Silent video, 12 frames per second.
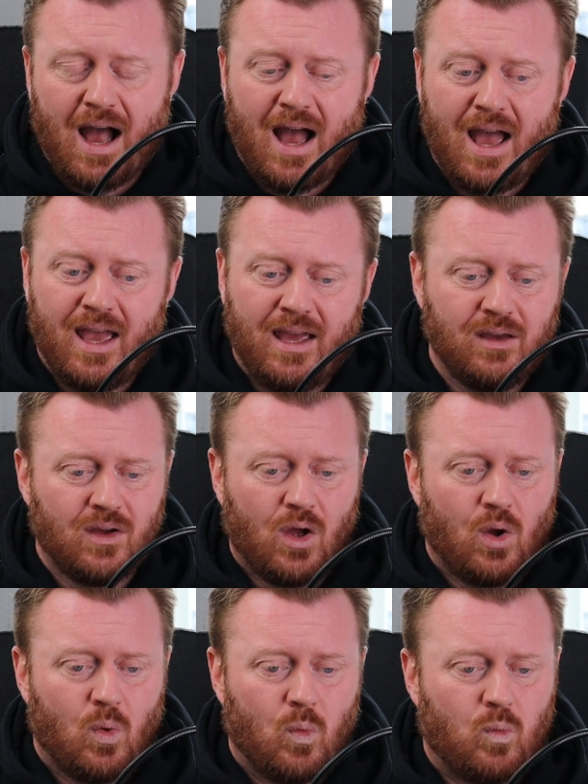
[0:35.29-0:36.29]
I
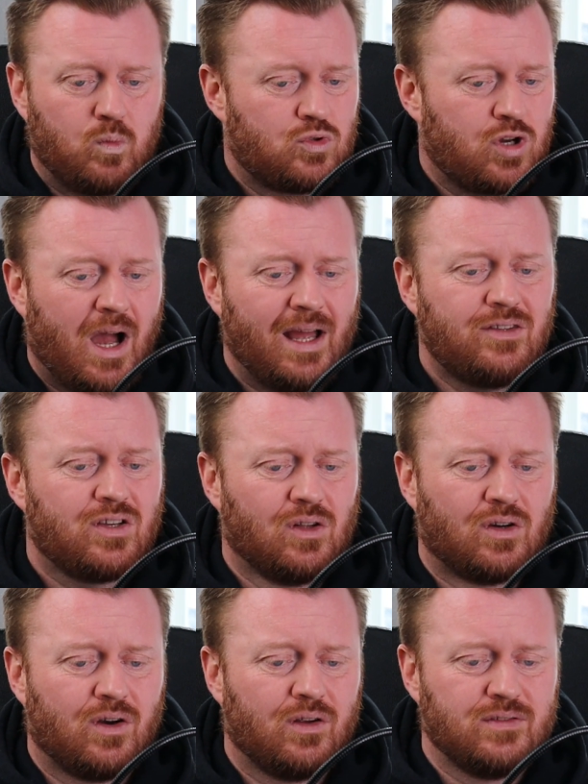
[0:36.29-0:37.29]
tried to
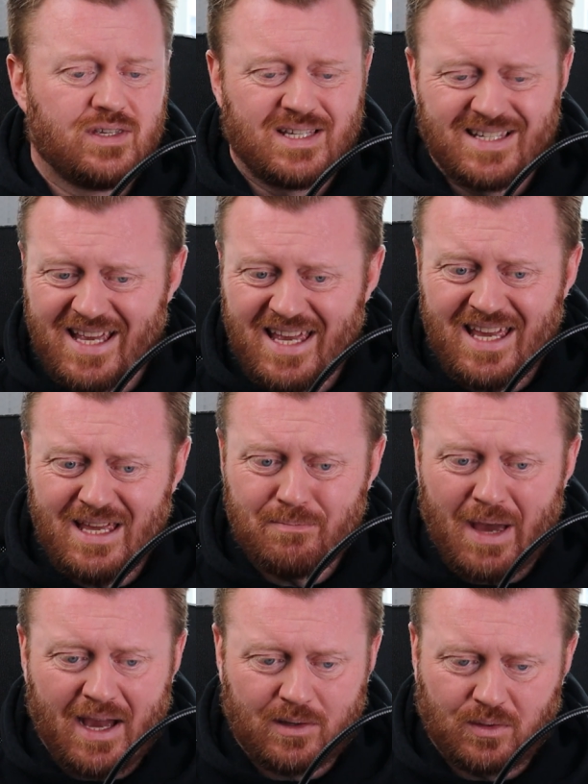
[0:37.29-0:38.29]
learn C
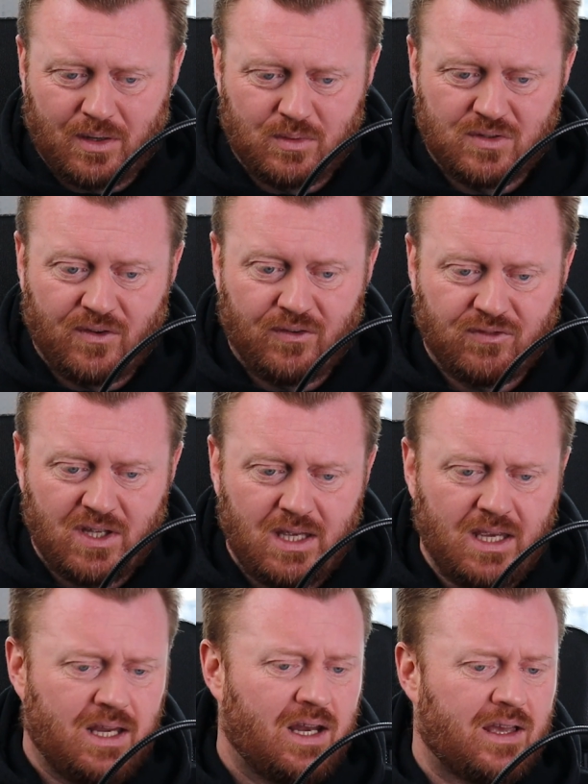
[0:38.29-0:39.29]
back when I was
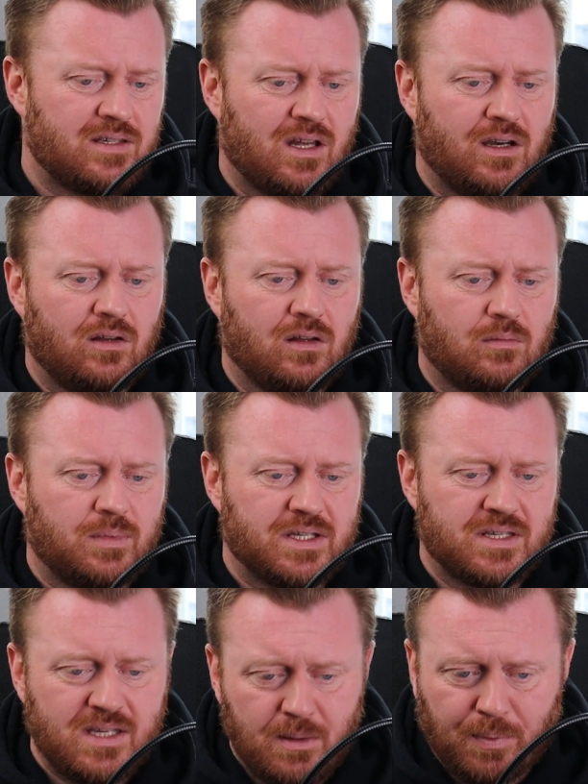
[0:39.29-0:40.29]
15. I studied a little bit
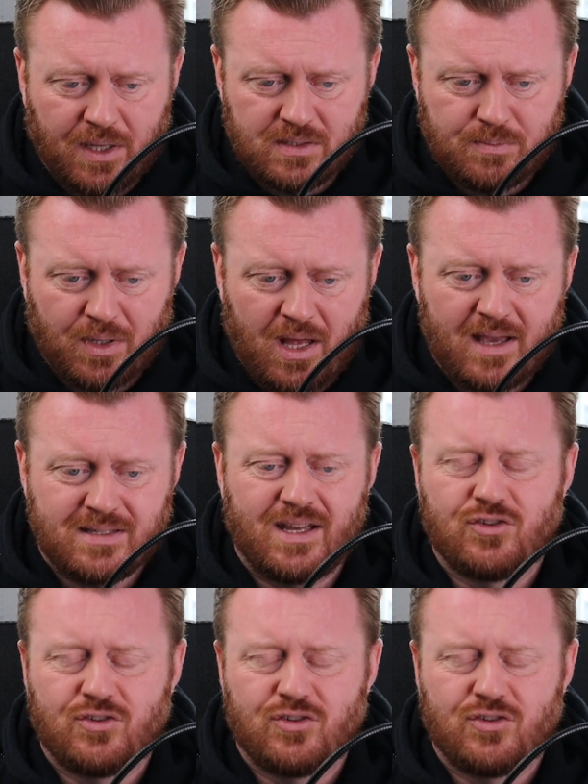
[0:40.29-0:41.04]
of C++. I